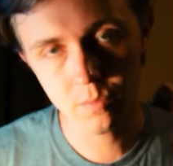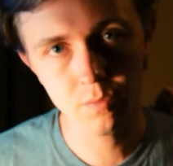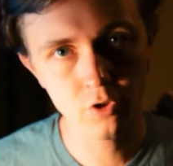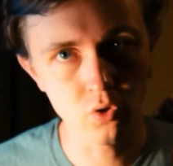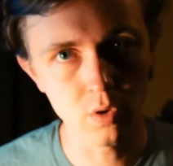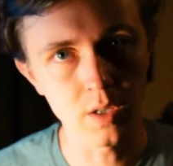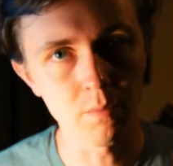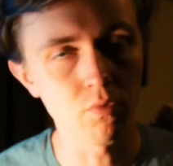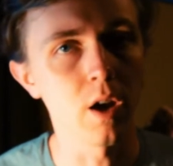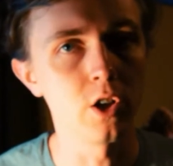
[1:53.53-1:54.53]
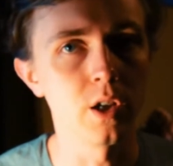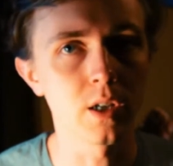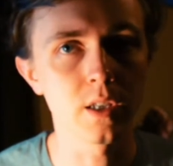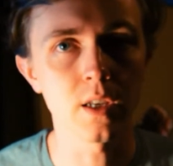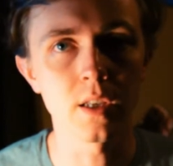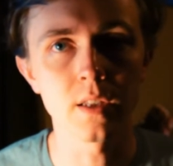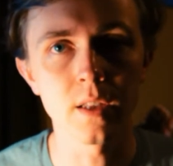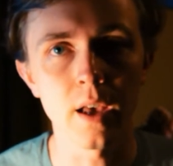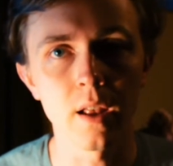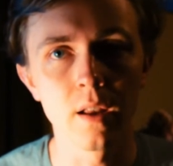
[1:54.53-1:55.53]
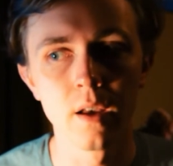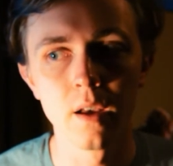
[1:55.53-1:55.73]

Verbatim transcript: shorts and projects is that